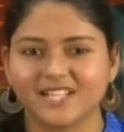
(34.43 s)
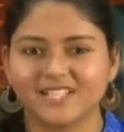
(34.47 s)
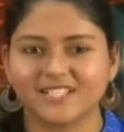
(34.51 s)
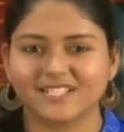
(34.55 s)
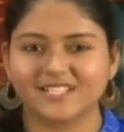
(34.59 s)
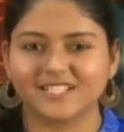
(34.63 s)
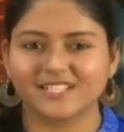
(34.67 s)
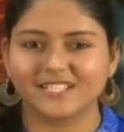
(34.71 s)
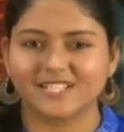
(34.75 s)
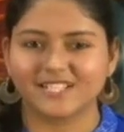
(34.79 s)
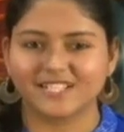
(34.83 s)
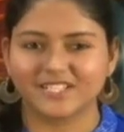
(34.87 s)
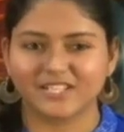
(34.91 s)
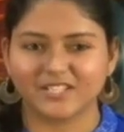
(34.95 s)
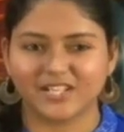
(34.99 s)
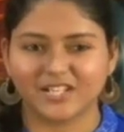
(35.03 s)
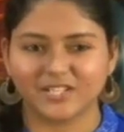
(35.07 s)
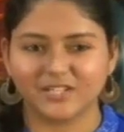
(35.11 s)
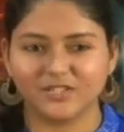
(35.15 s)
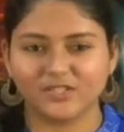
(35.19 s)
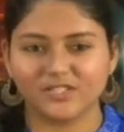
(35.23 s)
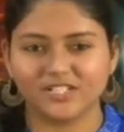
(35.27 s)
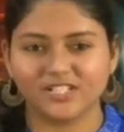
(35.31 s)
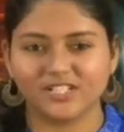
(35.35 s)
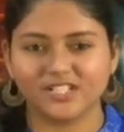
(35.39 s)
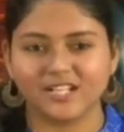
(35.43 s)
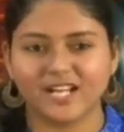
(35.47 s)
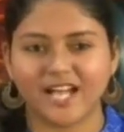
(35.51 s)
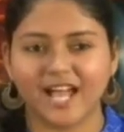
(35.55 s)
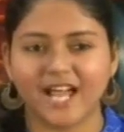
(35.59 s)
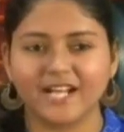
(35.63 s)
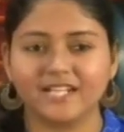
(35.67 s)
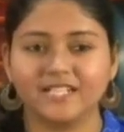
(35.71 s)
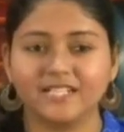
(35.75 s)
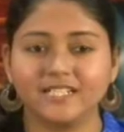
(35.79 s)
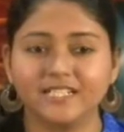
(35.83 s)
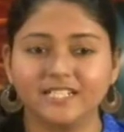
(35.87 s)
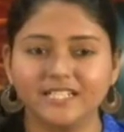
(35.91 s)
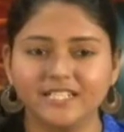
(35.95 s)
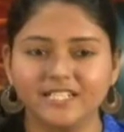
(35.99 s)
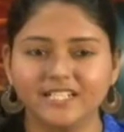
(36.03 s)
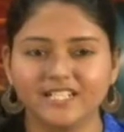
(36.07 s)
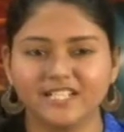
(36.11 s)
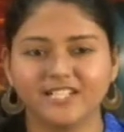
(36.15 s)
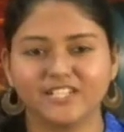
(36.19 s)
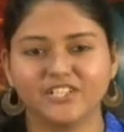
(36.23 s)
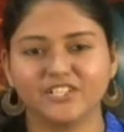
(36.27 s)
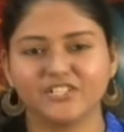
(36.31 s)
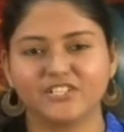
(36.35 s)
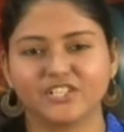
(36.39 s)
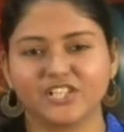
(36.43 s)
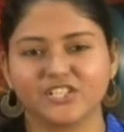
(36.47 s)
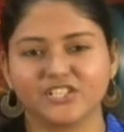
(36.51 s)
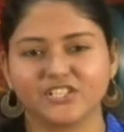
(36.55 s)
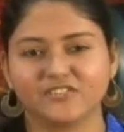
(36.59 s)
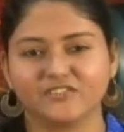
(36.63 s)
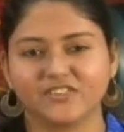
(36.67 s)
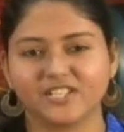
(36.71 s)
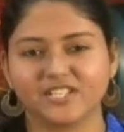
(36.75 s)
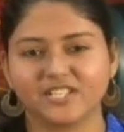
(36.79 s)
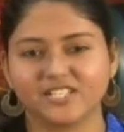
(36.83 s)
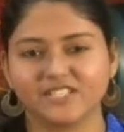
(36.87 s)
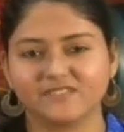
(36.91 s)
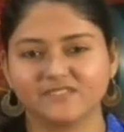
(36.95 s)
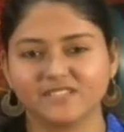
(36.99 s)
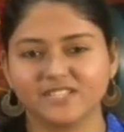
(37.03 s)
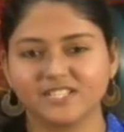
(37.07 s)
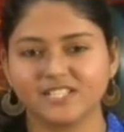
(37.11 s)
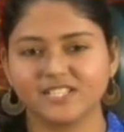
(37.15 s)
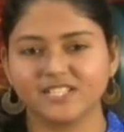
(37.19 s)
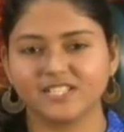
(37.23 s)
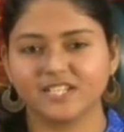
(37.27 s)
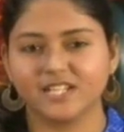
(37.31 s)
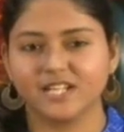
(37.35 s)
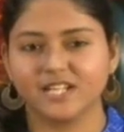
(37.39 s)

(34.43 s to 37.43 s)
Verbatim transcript: Sir is a regular at leading literature festivals,